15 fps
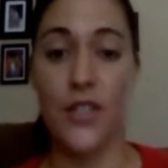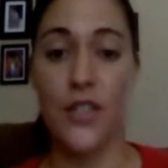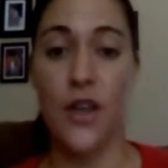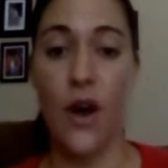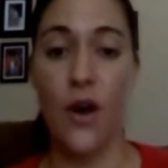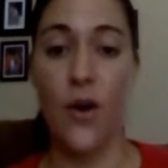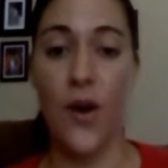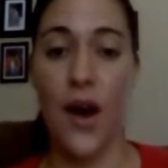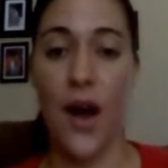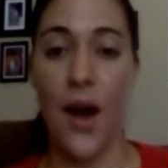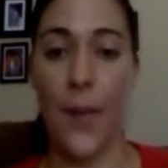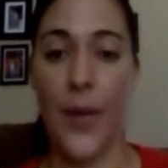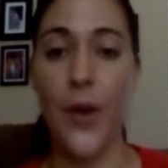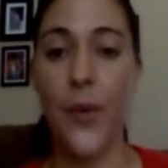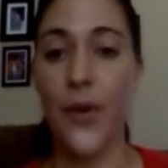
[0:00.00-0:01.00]
So
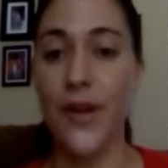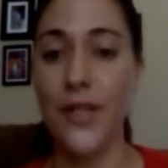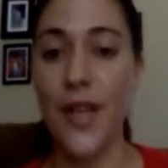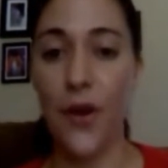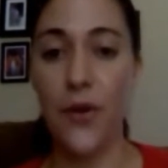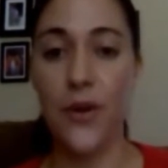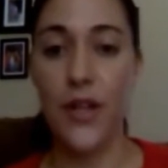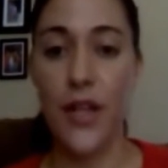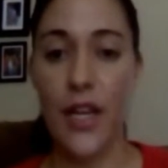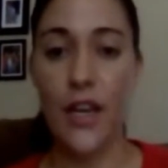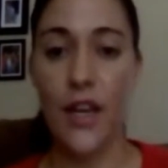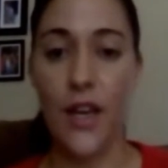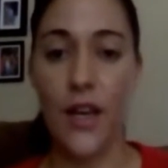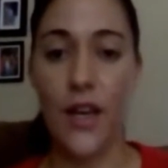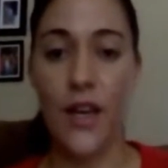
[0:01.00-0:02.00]
it worked out really
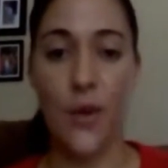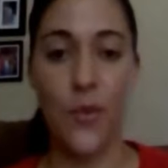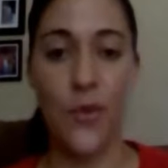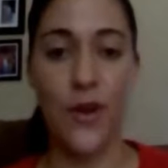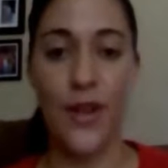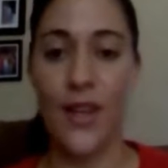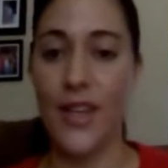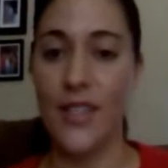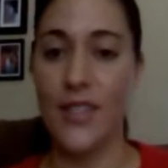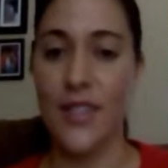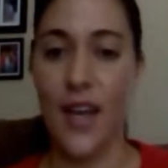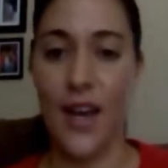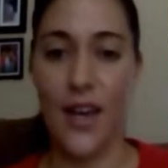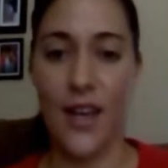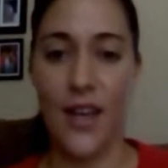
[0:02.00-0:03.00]
good. I'm really
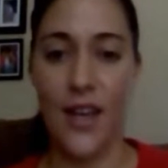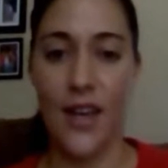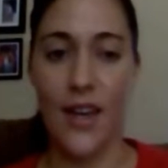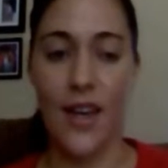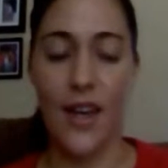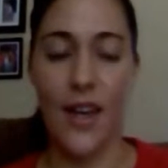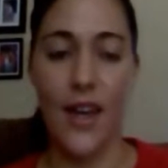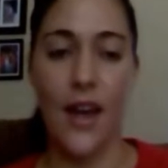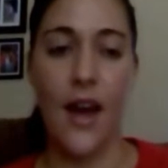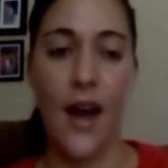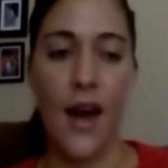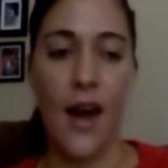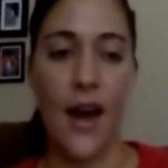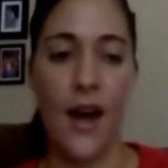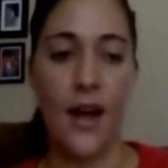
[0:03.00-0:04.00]
excited.
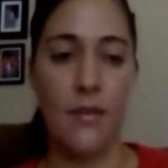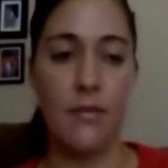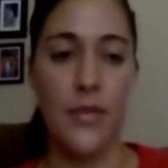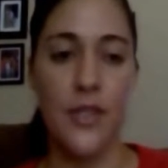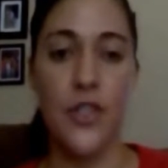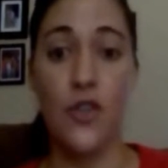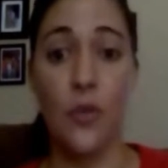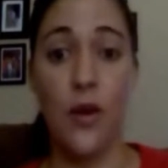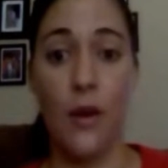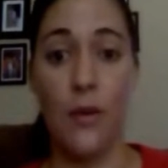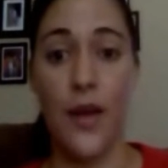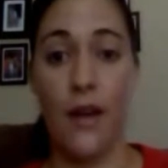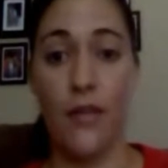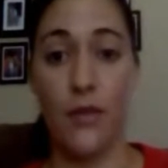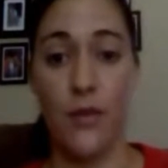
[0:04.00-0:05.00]
But she'll
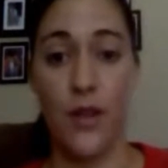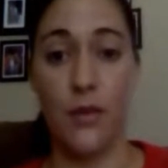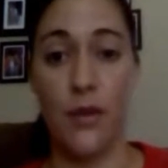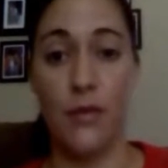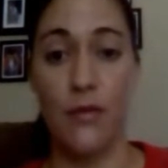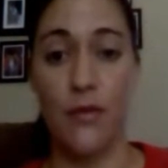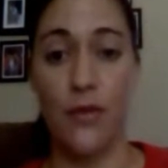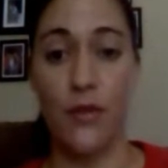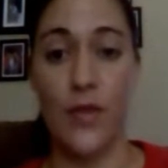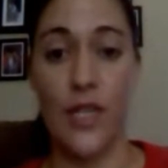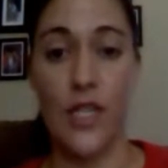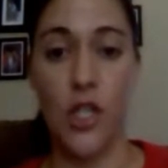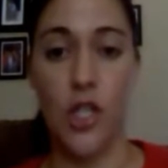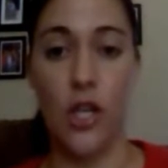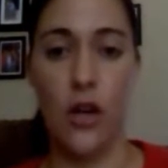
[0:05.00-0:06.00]
probably have her baby before me
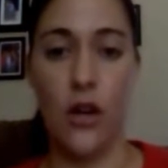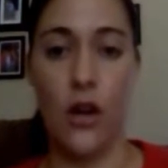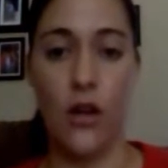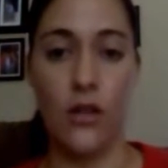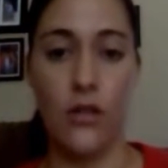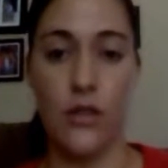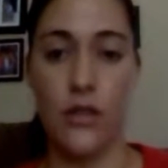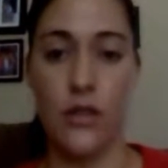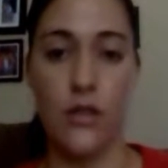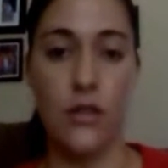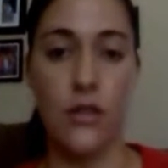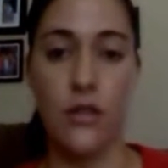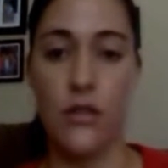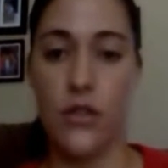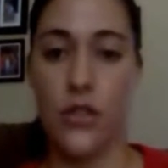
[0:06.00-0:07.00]
because all hers
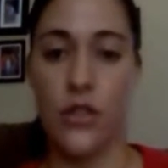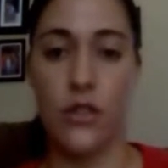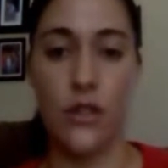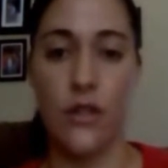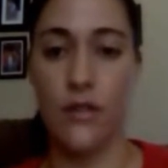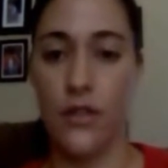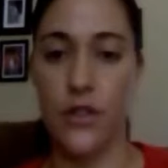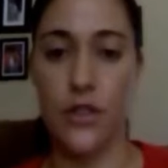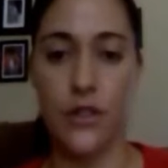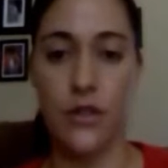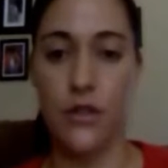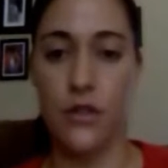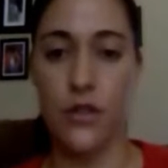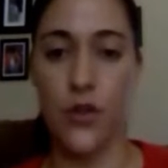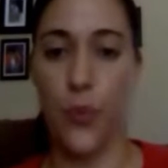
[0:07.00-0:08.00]
she delivers
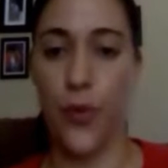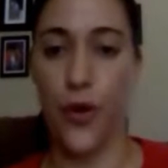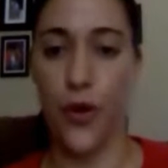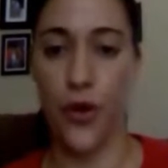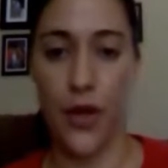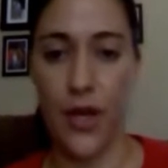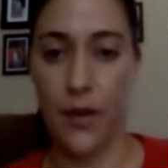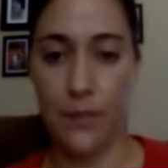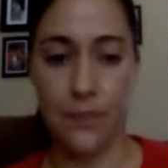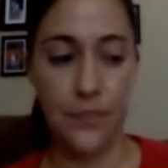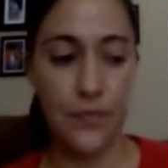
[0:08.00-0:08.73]
super early.